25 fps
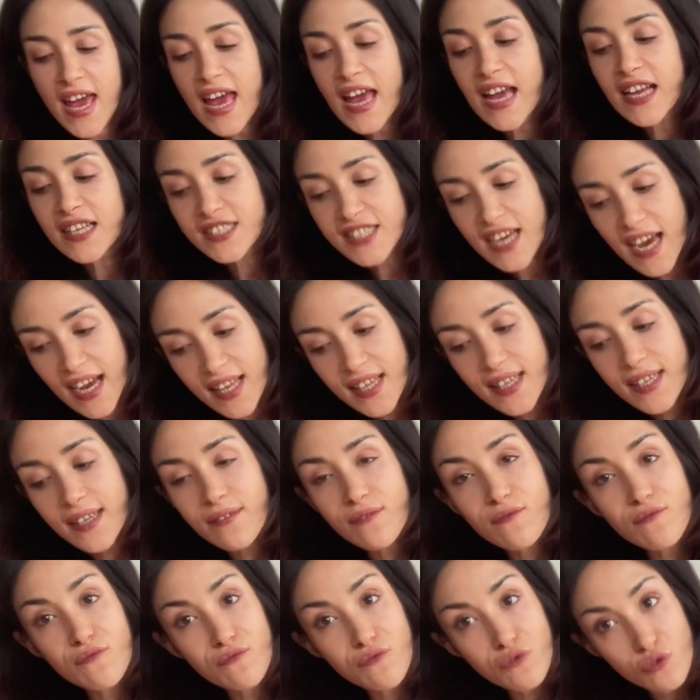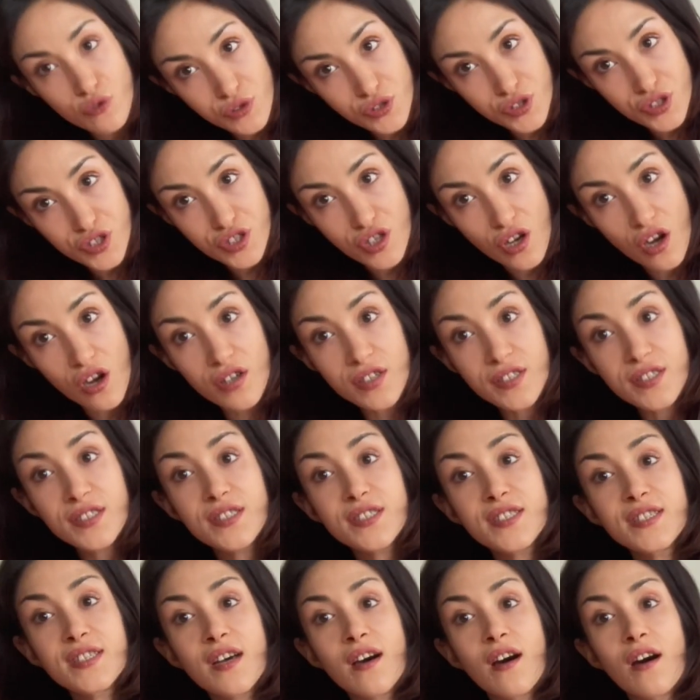Jacqueline
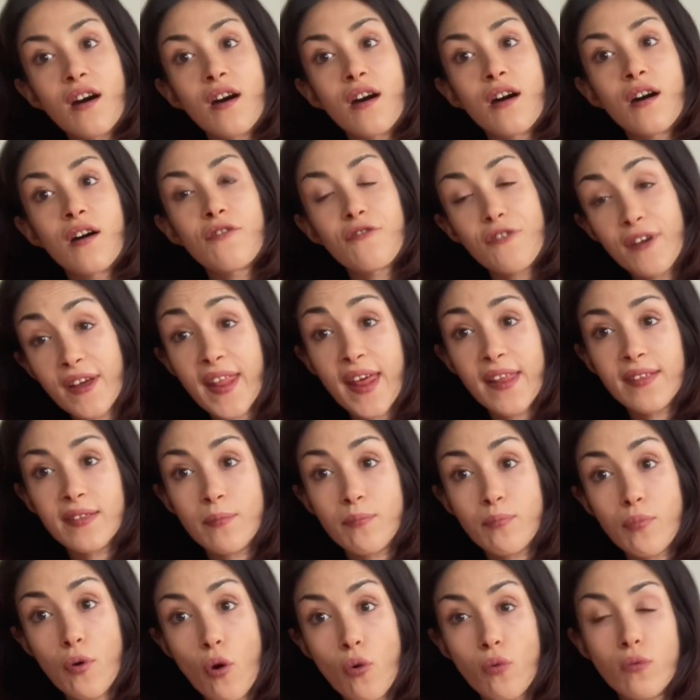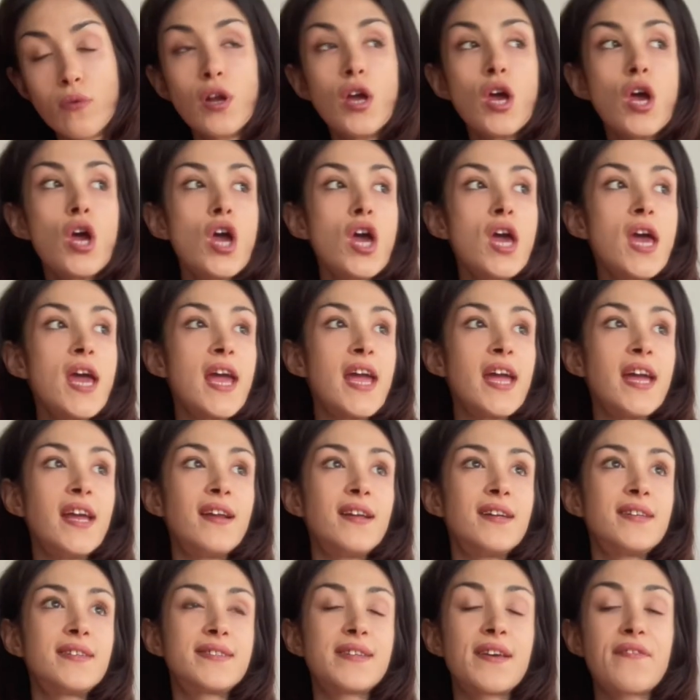Woodson's Red at the Bone. It
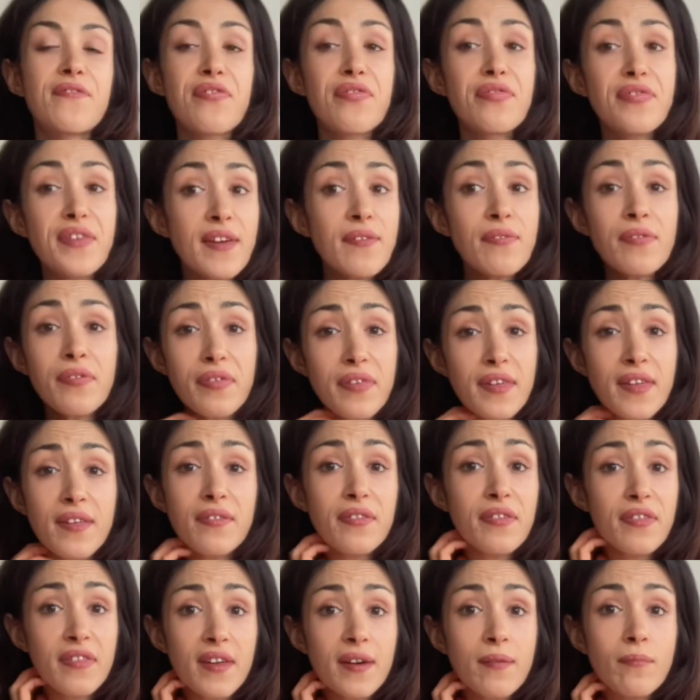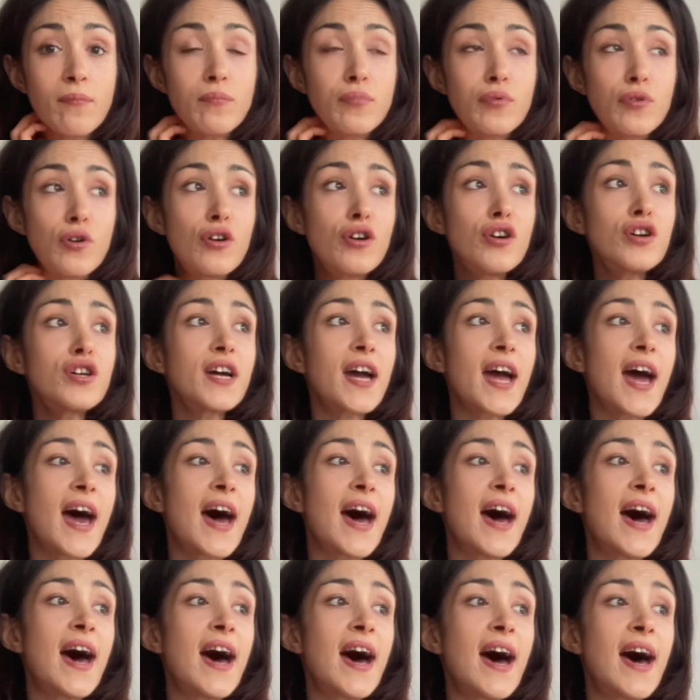is a thin book,
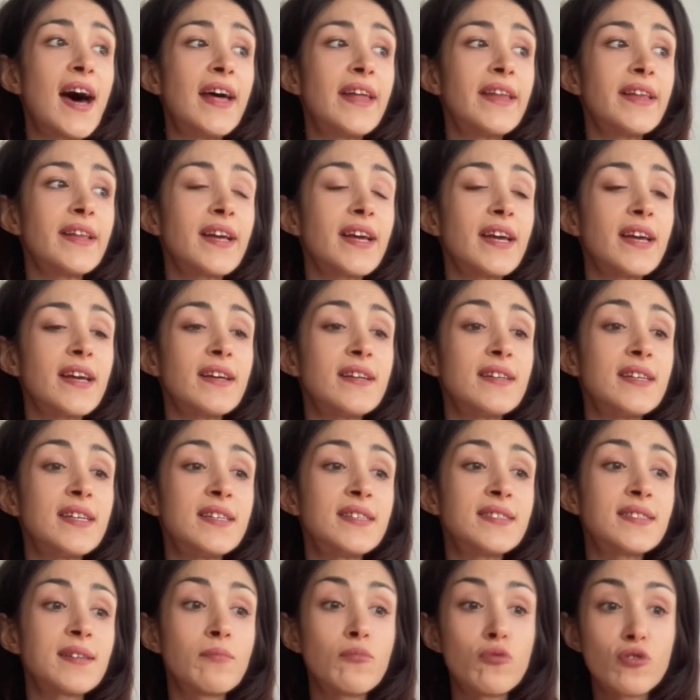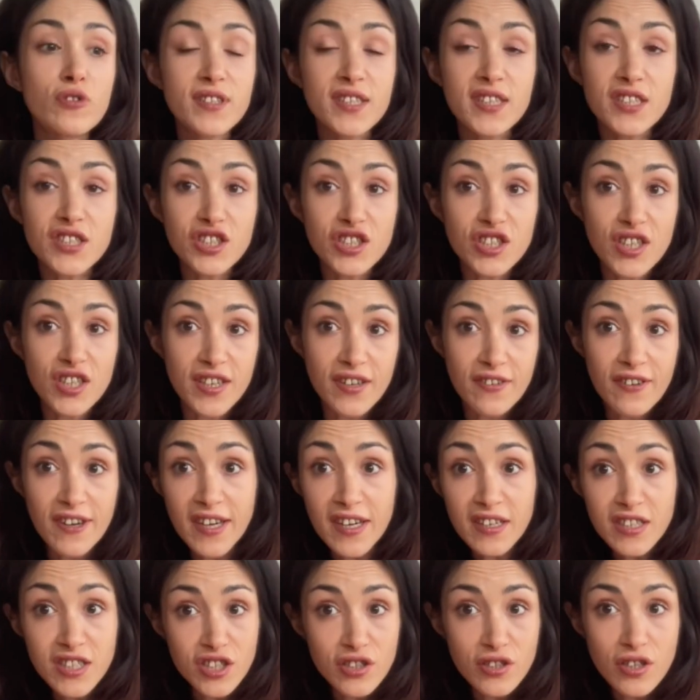and it is a
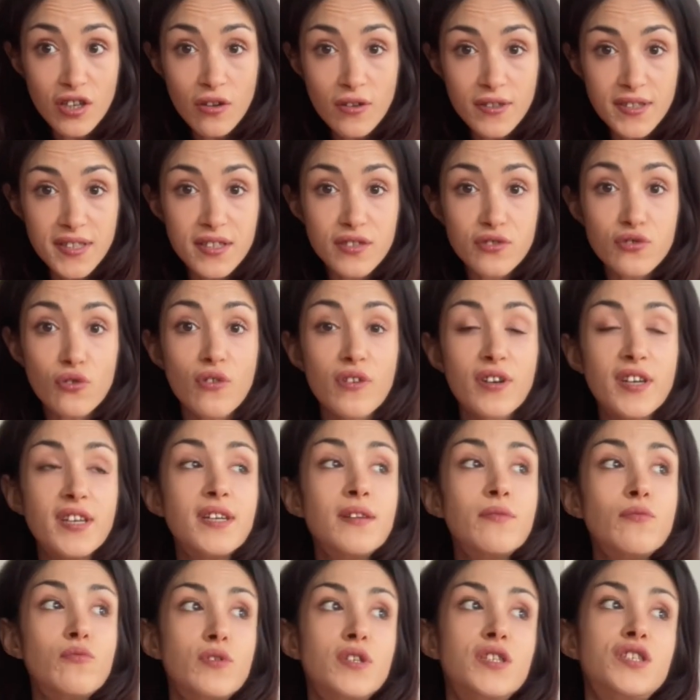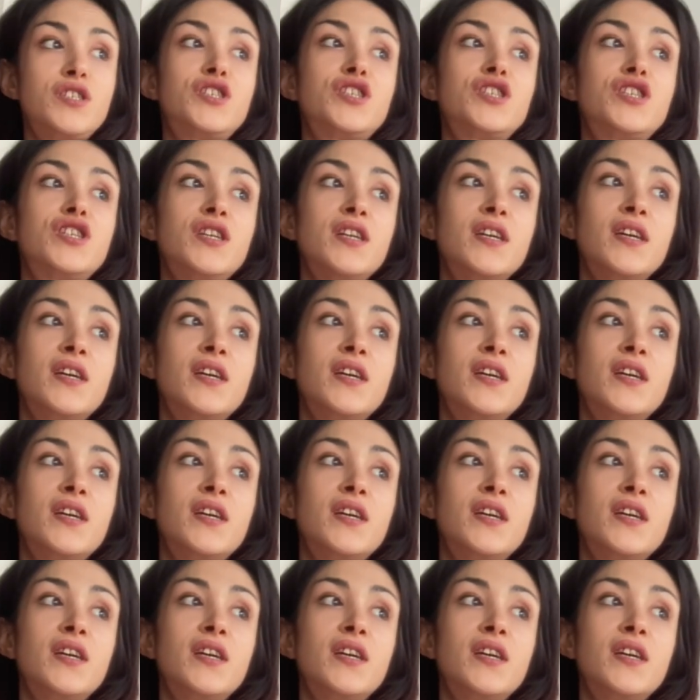multi-generational story, which,